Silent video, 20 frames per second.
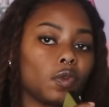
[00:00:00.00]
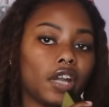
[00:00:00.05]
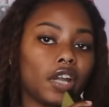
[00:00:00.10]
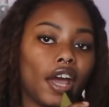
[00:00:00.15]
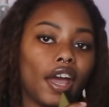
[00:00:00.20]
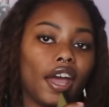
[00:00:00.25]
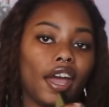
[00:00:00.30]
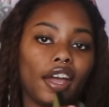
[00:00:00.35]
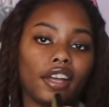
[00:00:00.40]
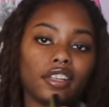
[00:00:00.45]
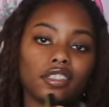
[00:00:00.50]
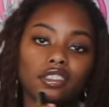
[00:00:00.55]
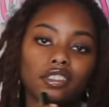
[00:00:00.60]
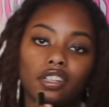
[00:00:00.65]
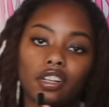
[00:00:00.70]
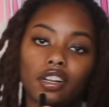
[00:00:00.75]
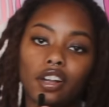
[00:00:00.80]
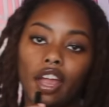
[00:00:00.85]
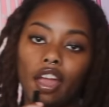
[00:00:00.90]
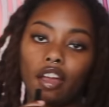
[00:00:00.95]
when I asked
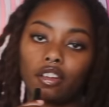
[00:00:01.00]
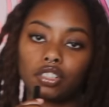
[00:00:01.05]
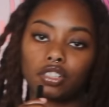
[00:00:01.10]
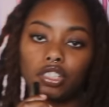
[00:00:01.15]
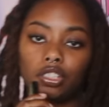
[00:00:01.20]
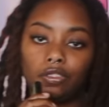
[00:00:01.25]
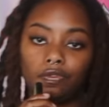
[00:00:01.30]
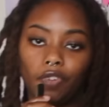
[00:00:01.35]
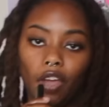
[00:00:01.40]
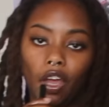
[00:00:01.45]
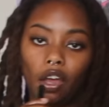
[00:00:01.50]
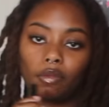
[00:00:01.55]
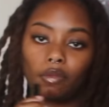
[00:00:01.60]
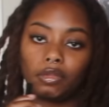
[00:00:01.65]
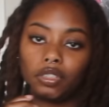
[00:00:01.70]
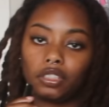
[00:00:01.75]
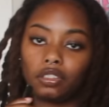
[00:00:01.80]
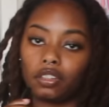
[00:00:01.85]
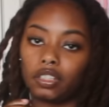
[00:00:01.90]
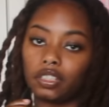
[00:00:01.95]
her how she found
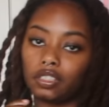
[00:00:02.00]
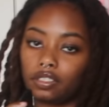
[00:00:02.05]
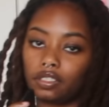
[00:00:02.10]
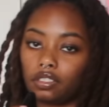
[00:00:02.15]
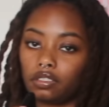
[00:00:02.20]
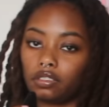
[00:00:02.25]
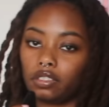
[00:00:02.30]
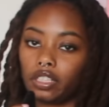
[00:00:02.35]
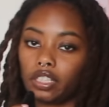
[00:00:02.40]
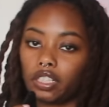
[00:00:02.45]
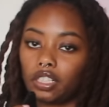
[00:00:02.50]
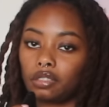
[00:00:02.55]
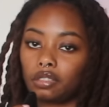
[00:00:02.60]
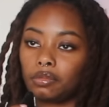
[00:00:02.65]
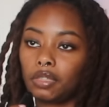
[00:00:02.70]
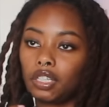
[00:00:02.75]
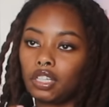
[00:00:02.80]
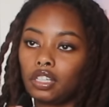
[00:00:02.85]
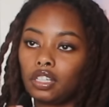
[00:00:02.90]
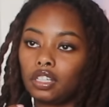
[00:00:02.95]
me on Instagram,
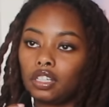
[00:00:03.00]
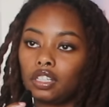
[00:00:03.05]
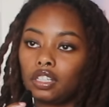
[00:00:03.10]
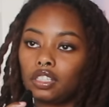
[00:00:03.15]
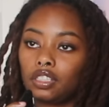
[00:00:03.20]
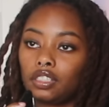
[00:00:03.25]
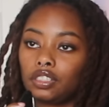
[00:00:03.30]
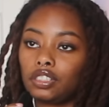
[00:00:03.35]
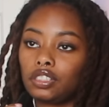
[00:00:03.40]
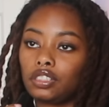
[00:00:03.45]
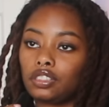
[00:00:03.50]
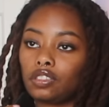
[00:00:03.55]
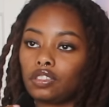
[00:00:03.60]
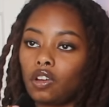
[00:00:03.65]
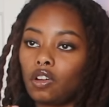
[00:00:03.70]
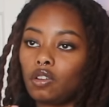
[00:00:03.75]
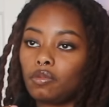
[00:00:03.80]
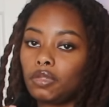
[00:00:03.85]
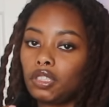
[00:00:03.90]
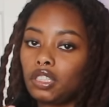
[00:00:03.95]
she
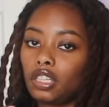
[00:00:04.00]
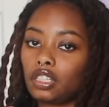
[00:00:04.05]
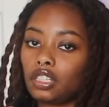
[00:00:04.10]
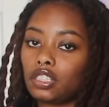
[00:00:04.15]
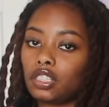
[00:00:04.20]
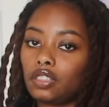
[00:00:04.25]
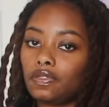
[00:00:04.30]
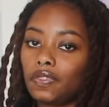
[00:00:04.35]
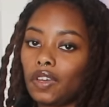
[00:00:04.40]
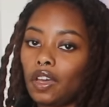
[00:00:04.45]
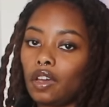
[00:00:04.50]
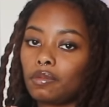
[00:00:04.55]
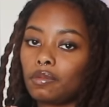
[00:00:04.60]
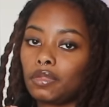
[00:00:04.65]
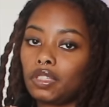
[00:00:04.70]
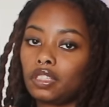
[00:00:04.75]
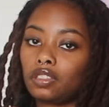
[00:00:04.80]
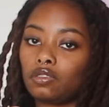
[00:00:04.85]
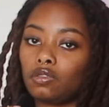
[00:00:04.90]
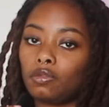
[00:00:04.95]
told me that she found
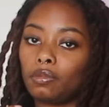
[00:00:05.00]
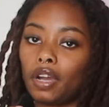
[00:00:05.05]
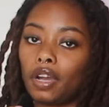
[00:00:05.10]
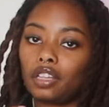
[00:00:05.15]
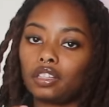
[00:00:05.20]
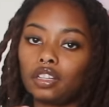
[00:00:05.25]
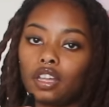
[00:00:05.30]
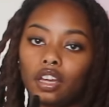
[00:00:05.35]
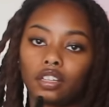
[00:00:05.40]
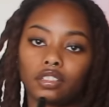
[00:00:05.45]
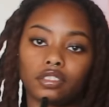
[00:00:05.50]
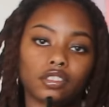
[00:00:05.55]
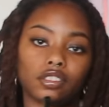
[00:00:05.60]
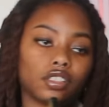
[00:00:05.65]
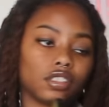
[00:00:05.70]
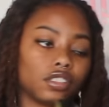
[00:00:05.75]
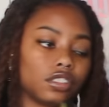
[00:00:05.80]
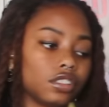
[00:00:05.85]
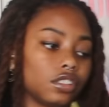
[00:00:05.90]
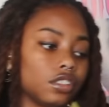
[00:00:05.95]
me through my
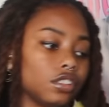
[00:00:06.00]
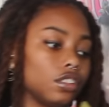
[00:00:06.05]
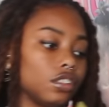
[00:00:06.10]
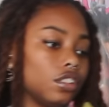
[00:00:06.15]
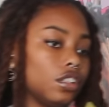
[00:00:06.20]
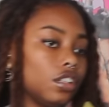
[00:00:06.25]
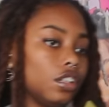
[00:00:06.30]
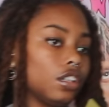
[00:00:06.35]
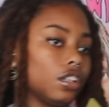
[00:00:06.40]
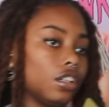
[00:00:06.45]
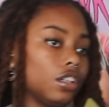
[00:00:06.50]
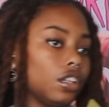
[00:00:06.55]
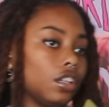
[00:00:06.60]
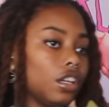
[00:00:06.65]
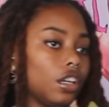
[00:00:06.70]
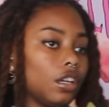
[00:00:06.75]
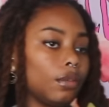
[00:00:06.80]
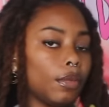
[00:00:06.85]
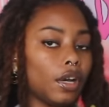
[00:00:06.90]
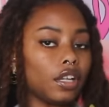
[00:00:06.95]
loctician.
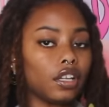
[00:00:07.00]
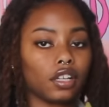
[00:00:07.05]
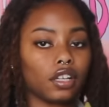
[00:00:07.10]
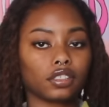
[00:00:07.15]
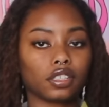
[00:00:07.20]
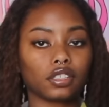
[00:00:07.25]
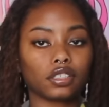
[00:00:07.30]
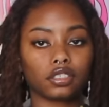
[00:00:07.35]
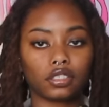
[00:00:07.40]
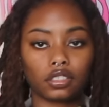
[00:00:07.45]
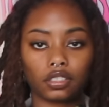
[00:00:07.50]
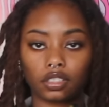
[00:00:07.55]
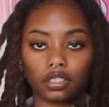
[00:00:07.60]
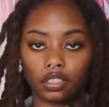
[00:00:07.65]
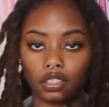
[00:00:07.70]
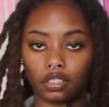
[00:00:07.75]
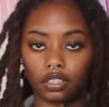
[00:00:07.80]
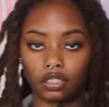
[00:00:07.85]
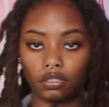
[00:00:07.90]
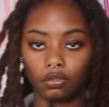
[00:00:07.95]
And my loctician is the
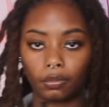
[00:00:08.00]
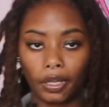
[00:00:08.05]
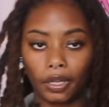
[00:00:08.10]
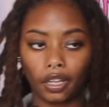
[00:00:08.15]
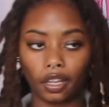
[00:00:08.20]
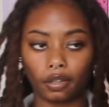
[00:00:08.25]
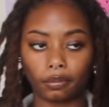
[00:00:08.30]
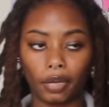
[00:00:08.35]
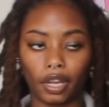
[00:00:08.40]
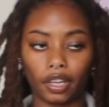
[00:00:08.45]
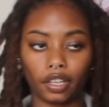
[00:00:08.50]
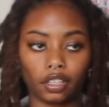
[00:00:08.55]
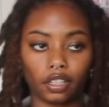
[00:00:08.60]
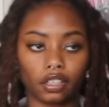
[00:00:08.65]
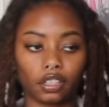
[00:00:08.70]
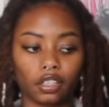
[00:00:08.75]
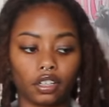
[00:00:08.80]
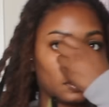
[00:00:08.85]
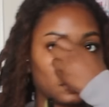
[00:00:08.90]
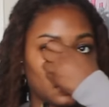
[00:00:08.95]
girl to do my
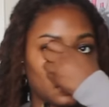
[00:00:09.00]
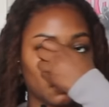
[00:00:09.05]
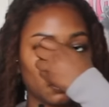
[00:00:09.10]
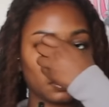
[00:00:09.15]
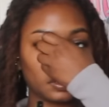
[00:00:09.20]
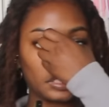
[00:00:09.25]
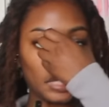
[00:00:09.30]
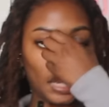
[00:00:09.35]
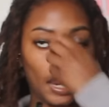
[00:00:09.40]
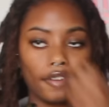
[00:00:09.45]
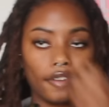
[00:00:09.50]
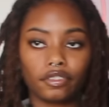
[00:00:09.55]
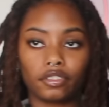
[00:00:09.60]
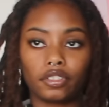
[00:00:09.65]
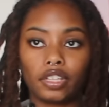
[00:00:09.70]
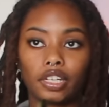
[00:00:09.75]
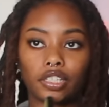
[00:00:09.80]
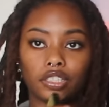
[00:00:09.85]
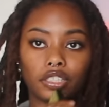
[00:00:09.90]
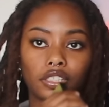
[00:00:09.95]
hair. Shortly after
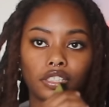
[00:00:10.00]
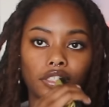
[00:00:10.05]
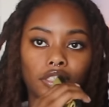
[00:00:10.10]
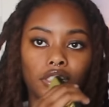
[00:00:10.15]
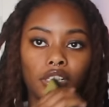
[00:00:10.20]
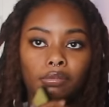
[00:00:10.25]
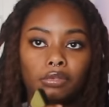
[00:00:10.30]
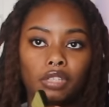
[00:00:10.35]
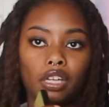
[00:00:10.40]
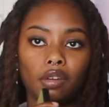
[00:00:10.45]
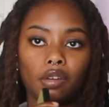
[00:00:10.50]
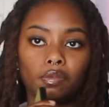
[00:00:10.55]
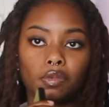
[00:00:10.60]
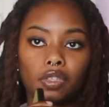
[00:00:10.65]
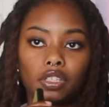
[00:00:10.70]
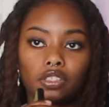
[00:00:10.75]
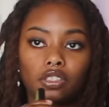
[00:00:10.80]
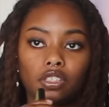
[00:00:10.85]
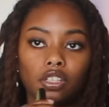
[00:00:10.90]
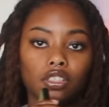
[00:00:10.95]
that, she slipped up
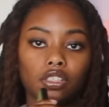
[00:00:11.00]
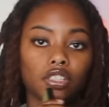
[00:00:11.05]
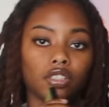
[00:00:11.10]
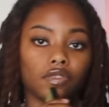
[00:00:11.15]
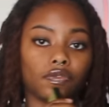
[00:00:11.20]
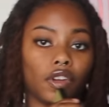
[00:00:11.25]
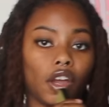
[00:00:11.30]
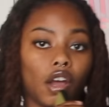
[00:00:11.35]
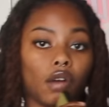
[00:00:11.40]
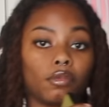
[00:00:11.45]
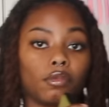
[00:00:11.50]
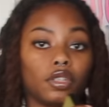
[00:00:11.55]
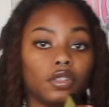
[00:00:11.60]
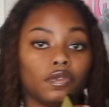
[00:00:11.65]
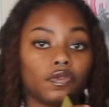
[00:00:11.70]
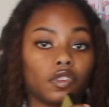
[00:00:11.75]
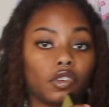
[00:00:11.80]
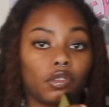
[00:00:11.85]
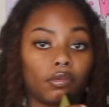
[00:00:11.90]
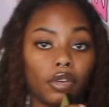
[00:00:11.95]
and said she found me
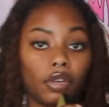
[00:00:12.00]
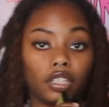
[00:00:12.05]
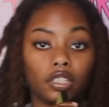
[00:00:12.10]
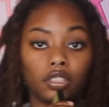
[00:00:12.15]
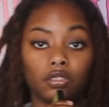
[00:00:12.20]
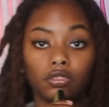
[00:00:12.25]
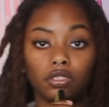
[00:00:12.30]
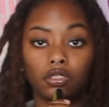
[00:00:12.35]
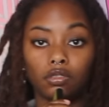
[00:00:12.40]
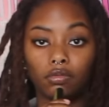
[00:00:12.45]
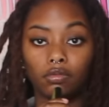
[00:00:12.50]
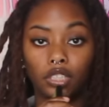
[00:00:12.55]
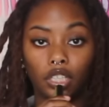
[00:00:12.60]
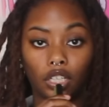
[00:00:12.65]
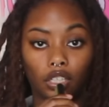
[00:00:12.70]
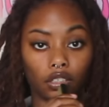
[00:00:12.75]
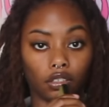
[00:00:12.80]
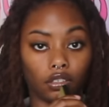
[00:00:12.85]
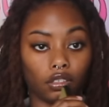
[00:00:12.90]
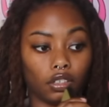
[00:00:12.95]
from my YouTube
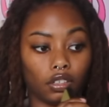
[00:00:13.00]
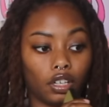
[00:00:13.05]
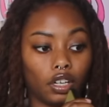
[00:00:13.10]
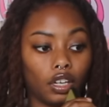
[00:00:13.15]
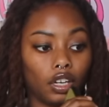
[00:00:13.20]
channel.